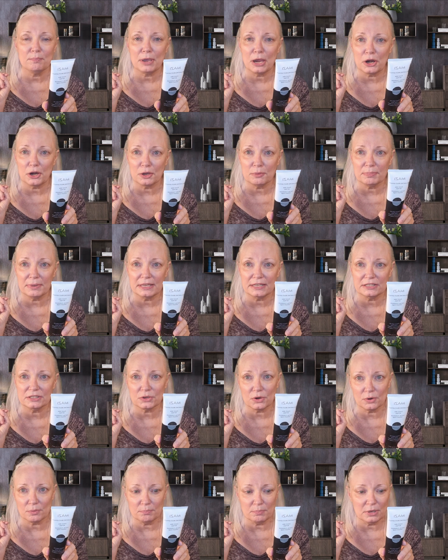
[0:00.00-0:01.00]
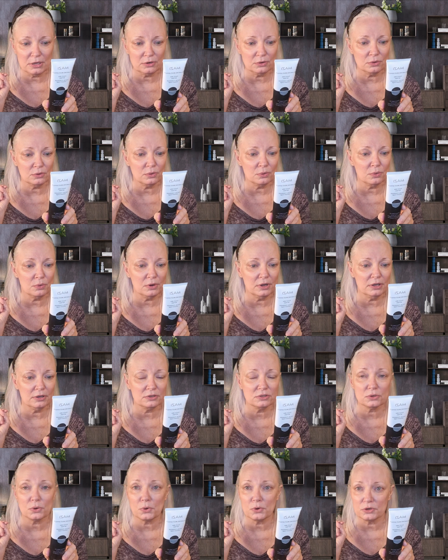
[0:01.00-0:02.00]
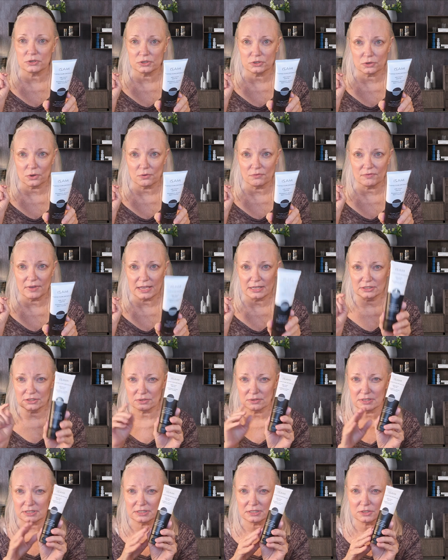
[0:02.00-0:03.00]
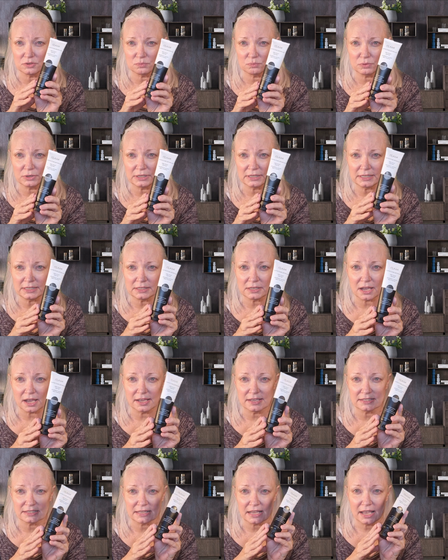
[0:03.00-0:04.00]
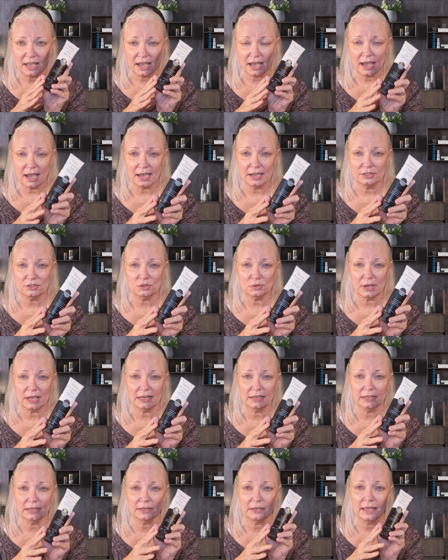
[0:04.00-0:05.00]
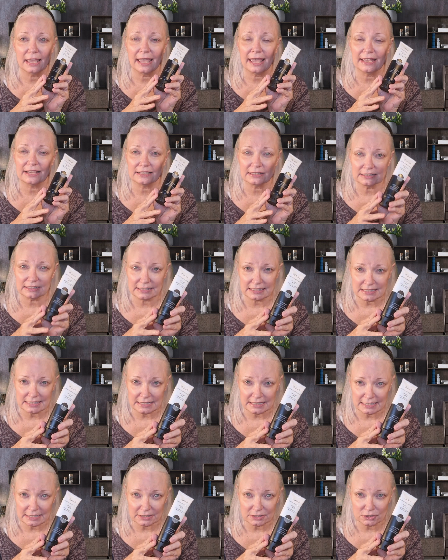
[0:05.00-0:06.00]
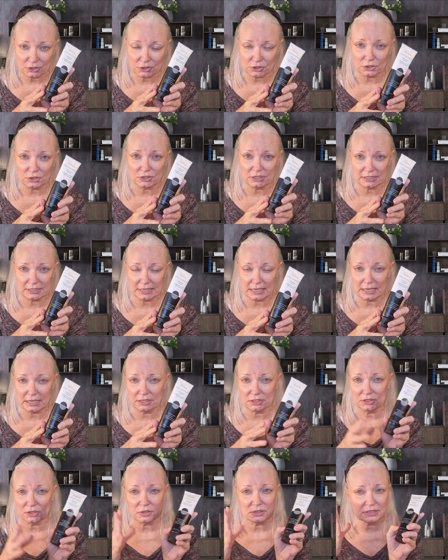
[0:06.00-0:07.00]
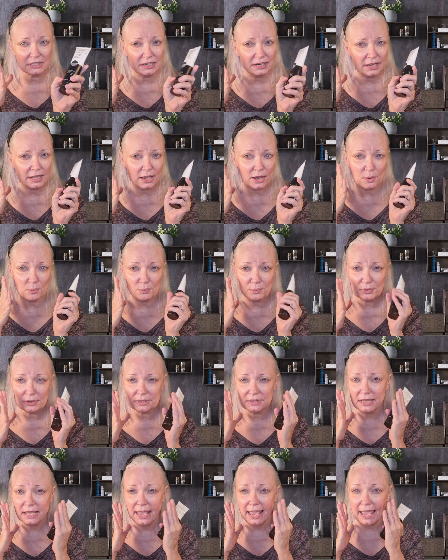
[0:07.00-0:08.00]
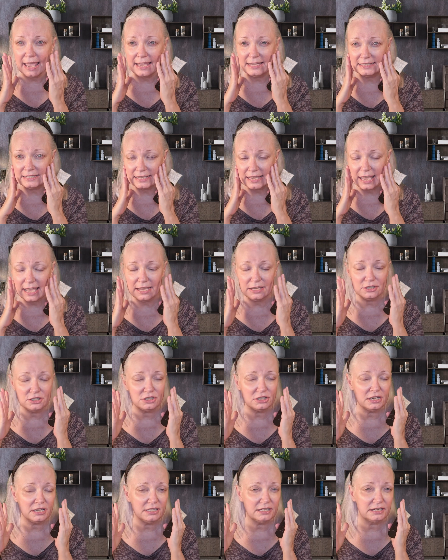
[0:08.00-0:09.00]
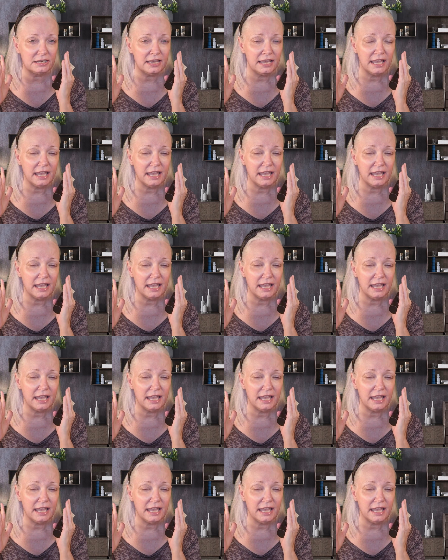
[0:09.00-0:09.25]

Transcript: parabens or mineral oils or sulfates. So this is really nice, hydrating and cleansing to your skin. So it's going to help with anti-aging.